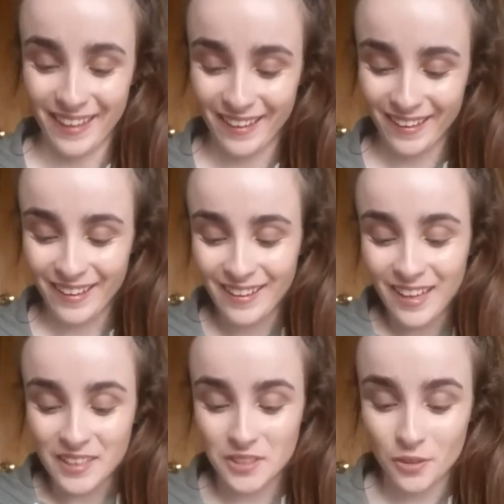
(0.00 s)
I think.
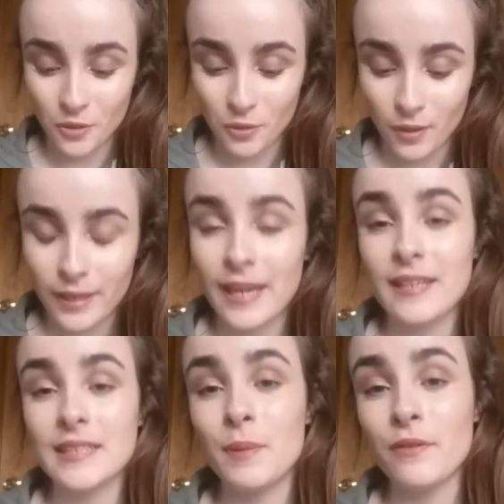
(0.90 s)
So
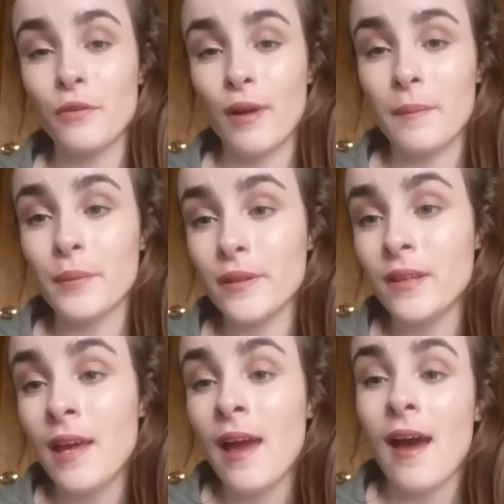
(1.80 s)
again, it's a bit of a
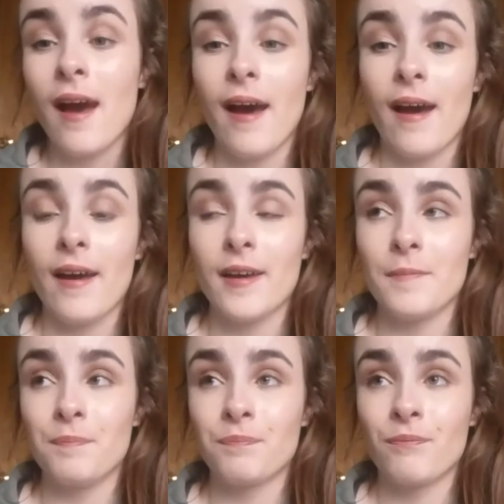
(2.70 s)
ramble.
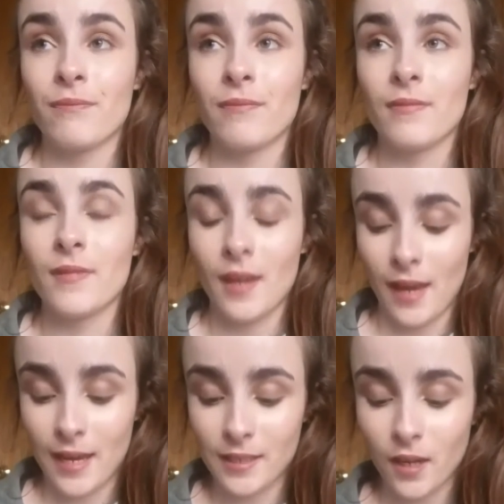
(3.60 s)
Um,
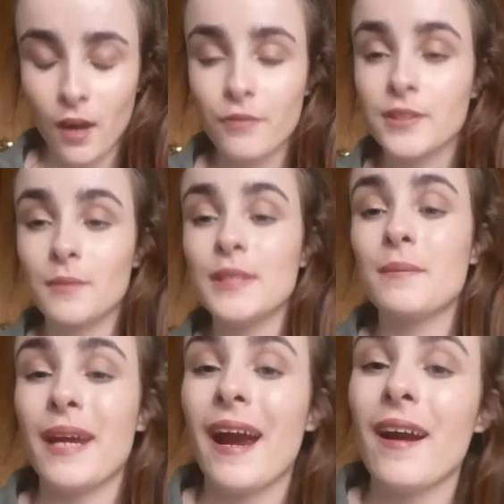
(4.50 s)
and for some
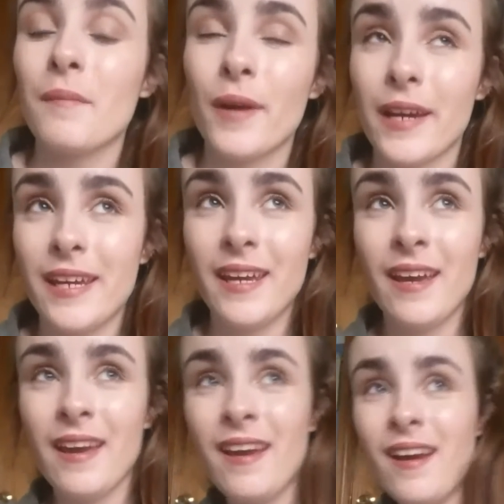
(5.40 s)
reason my, my,
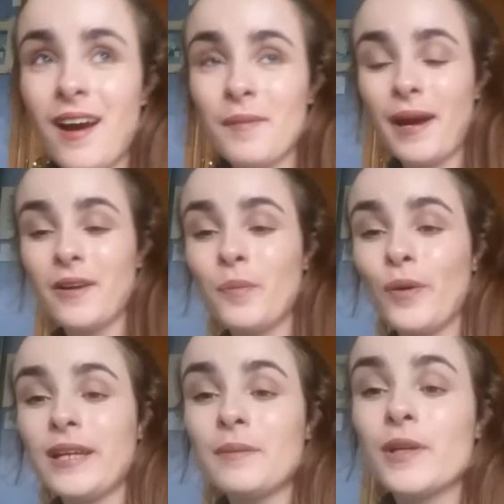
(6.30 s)
I'm out of
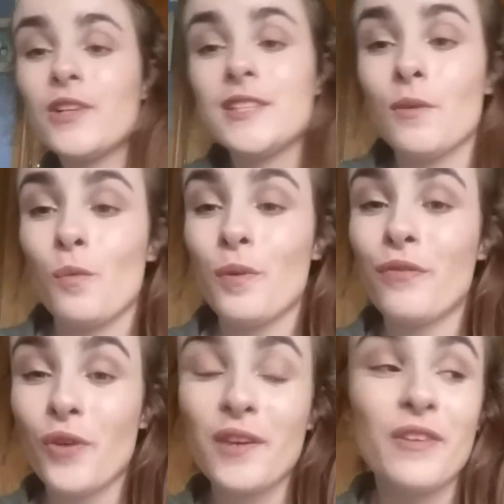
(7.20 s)
breath because
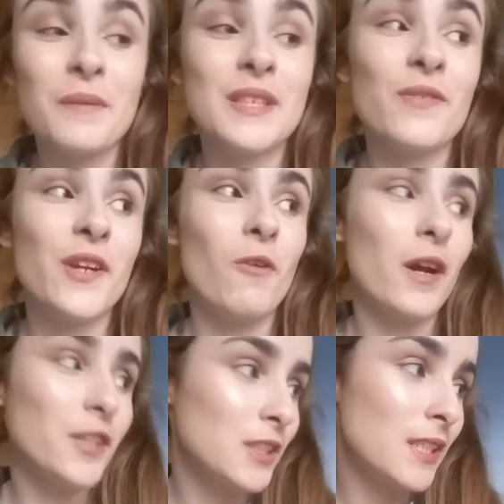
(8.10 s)
before I filmed this video,
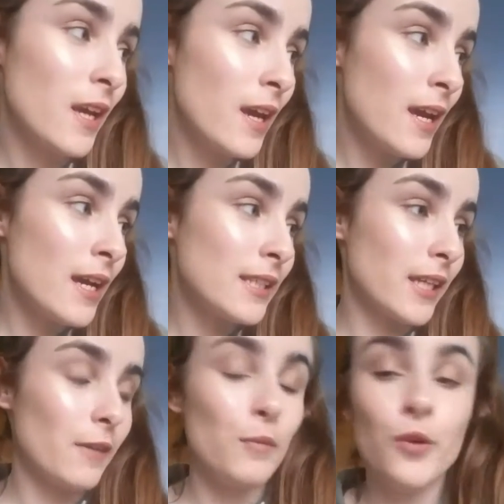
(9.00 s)
I just
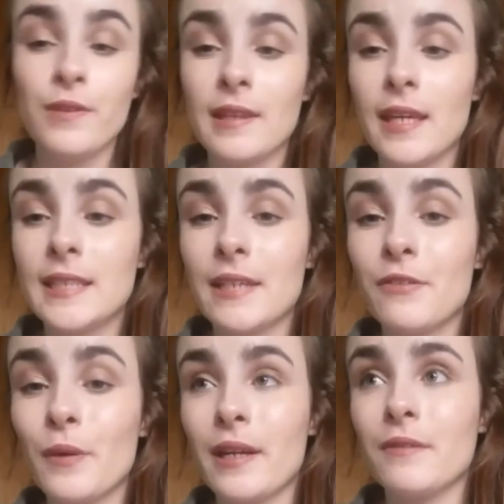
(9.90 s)
started moving things
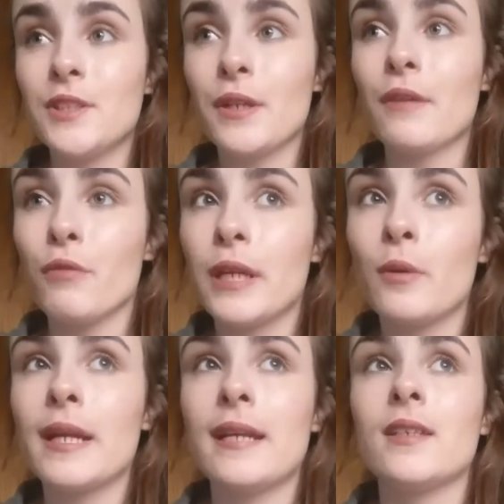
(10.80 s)
everywhere and I was doing it really
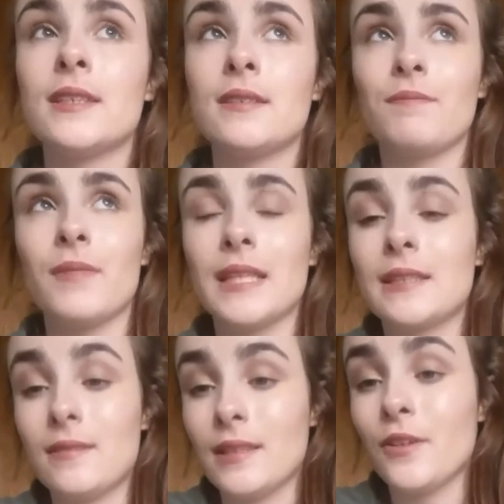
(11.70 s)
quickly because
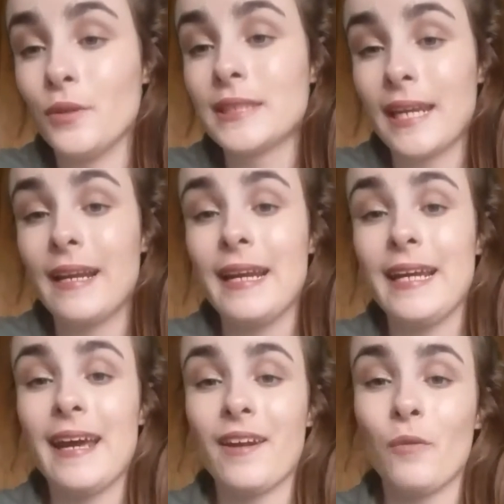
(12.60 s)
it's, you know, it's getting
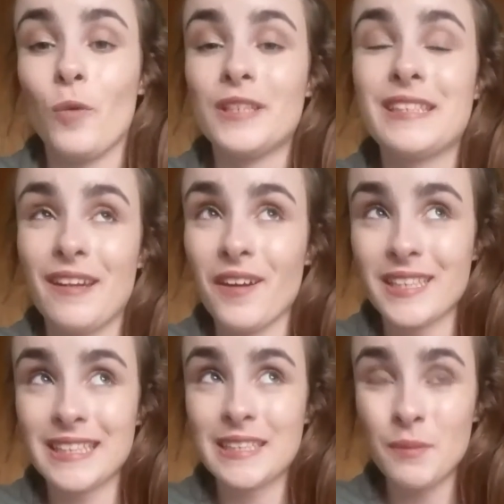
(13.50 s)
late and I want the
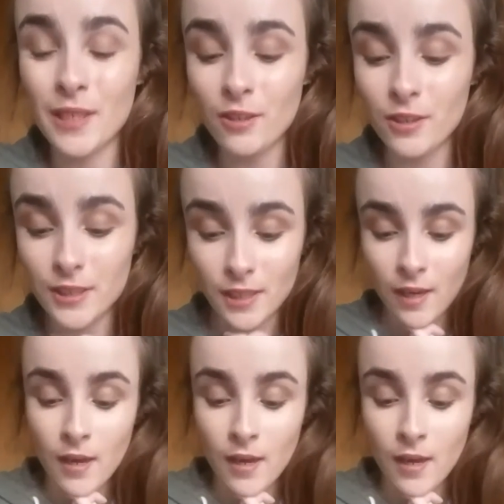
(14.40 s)
lighting to be good.